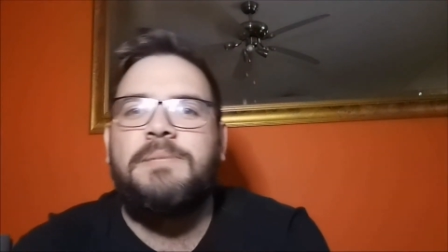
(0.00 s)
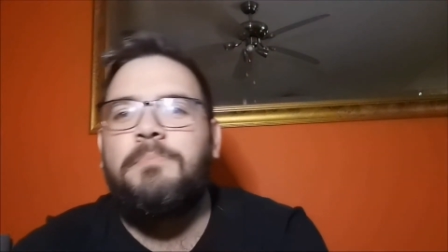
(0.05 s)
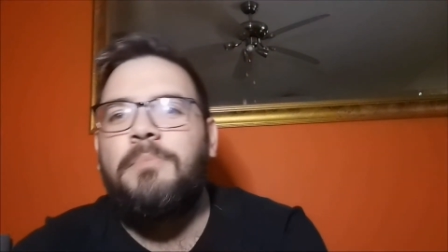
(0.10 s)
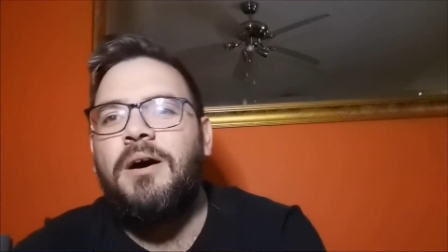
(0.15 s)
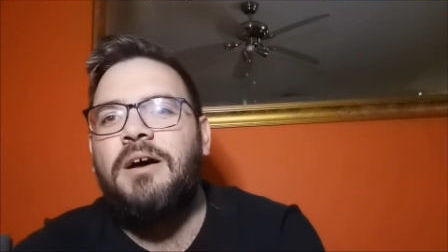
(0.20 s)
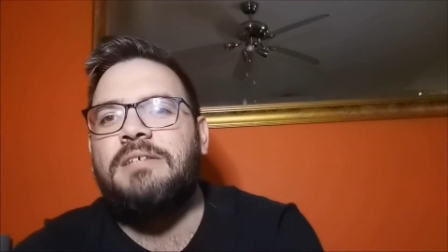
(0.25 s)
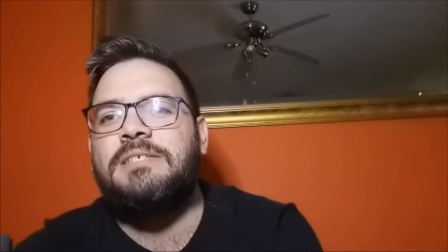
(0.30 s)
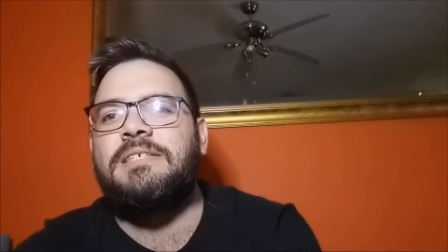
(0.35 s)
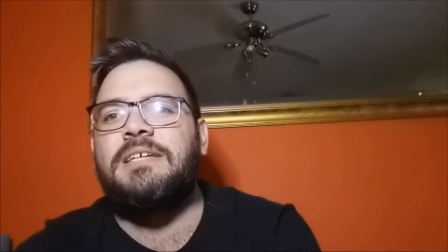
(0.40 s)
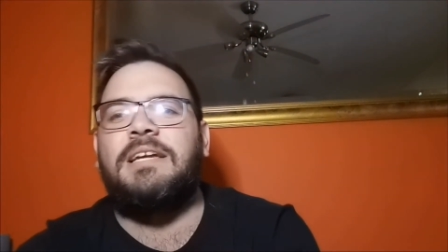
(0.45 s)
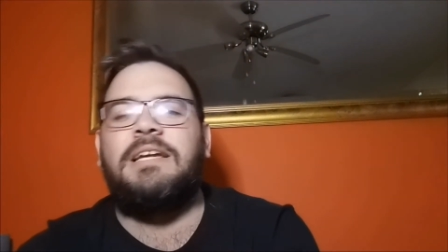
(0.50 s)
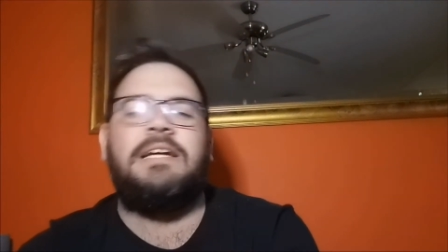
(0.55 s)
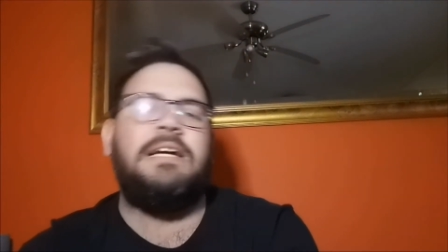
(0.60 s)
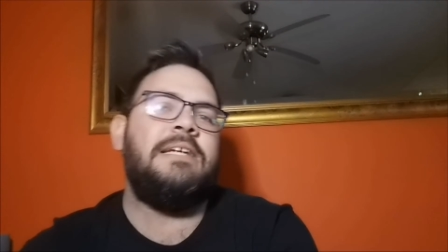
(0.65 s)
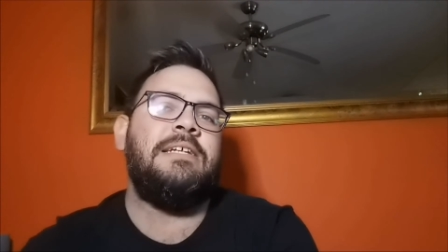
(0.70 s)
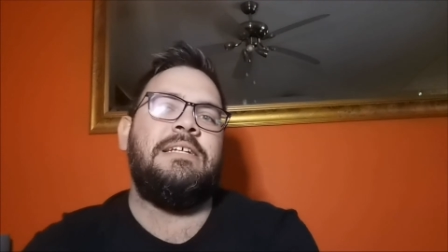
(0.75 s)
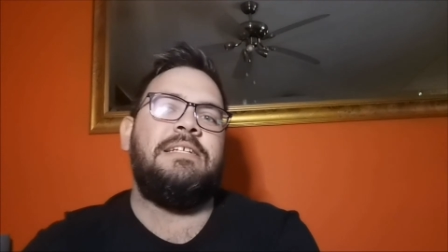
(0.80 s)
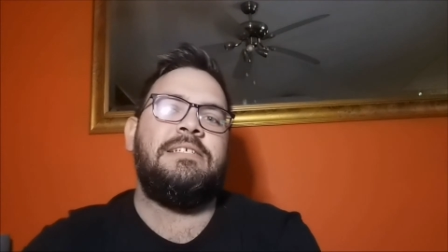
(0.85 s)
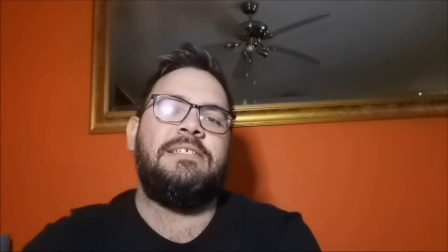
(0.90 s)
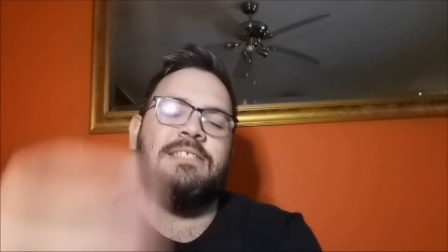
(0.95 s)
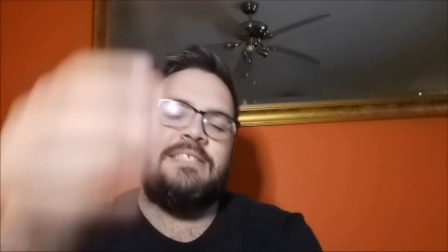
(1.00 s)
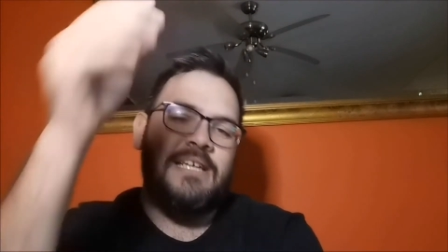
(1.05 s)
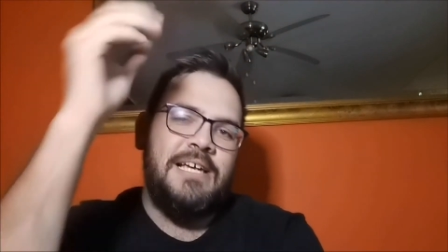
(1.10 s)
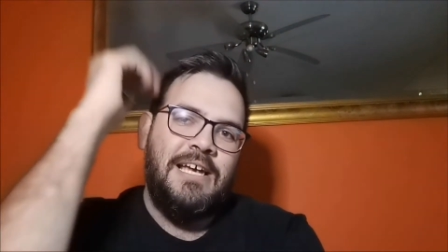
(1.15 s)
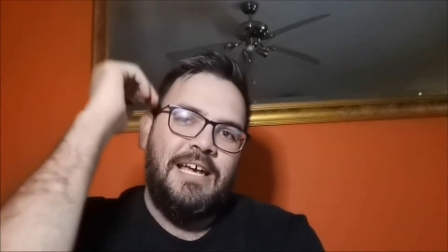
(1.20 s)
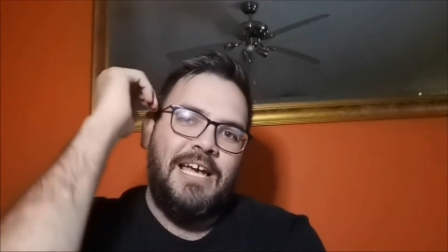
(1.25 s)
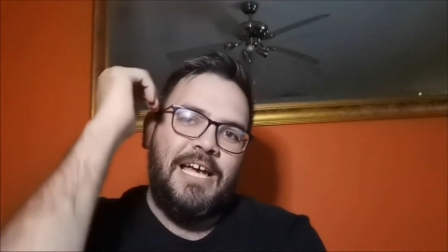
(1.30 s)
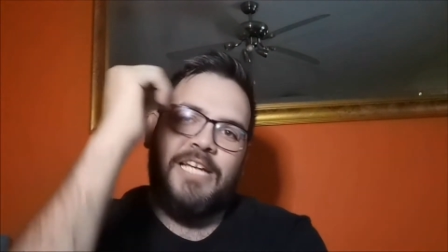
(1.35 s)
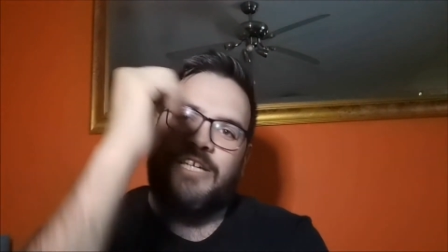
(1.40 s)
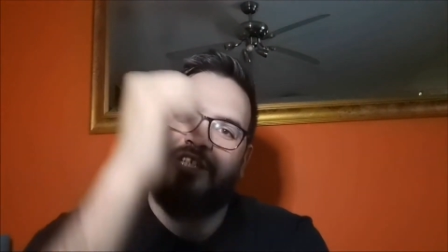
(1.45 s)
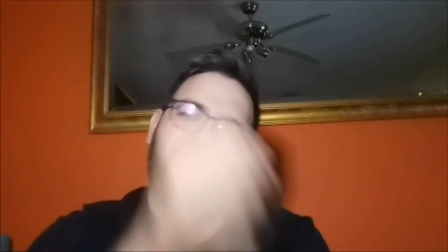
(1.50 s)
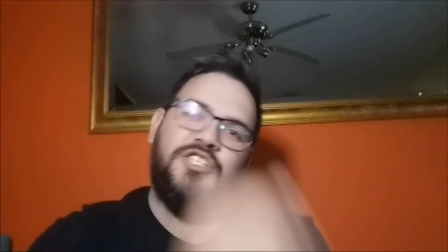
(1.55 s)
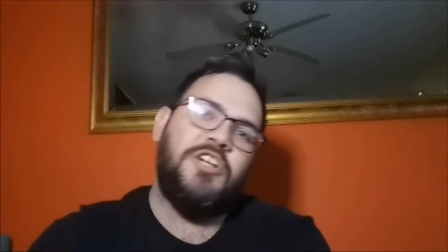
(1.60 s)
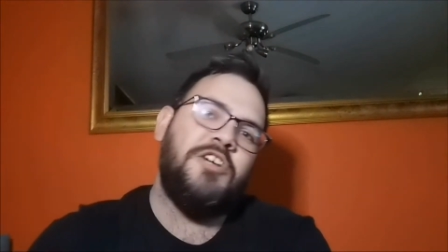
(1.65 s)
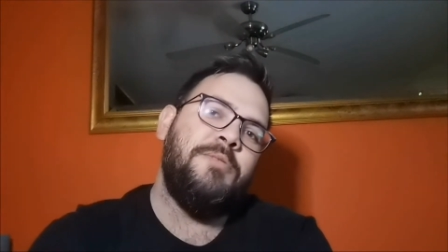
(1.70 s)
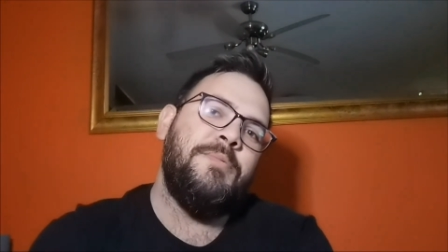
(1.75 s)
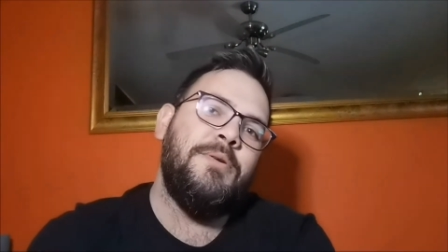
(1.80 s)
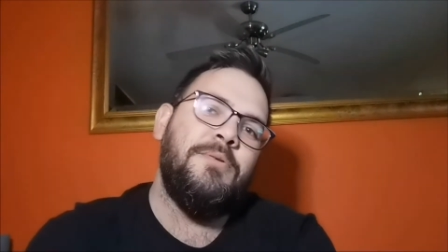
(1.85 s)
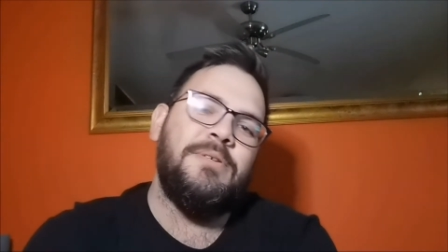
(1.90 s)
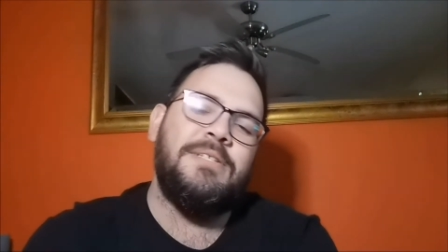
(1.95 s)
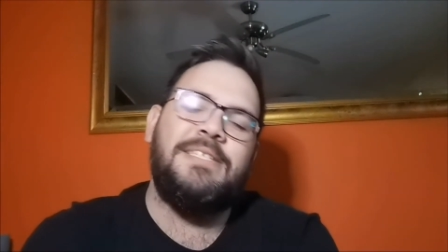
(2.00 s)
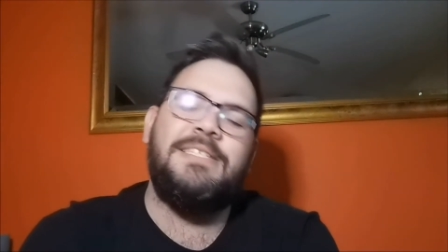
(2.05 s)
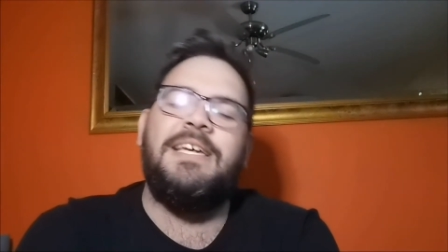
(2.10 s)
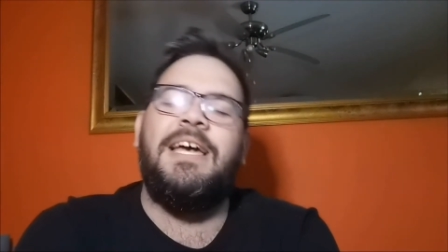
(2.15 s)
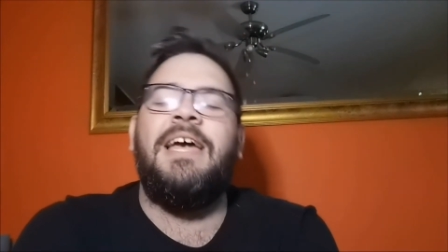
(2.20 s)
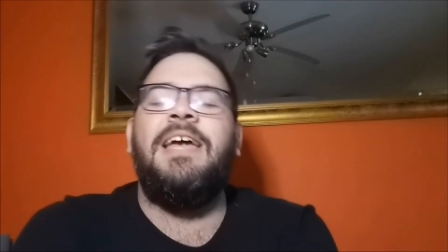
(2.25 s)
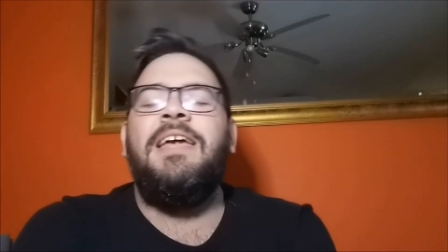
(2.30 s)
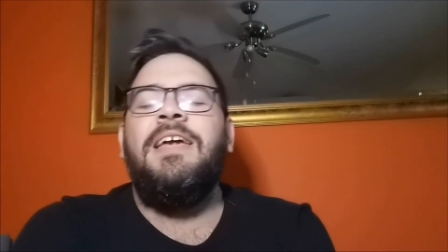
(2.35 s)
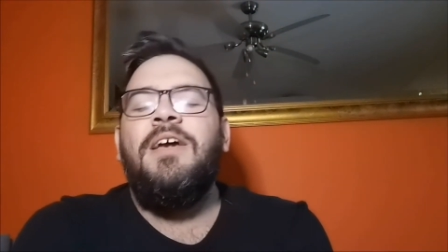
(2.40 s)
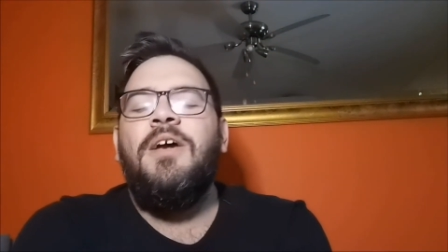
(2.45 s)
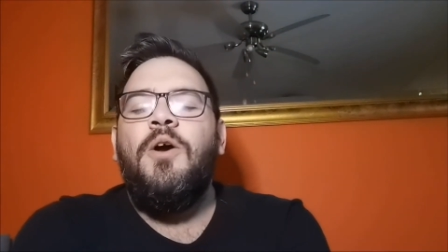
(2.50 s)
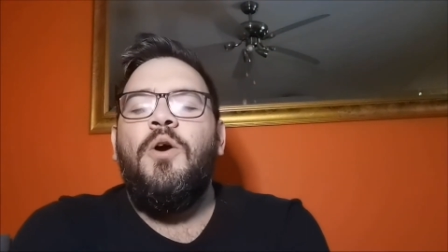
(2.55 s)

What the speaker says: Massacres, as Jeremy would say,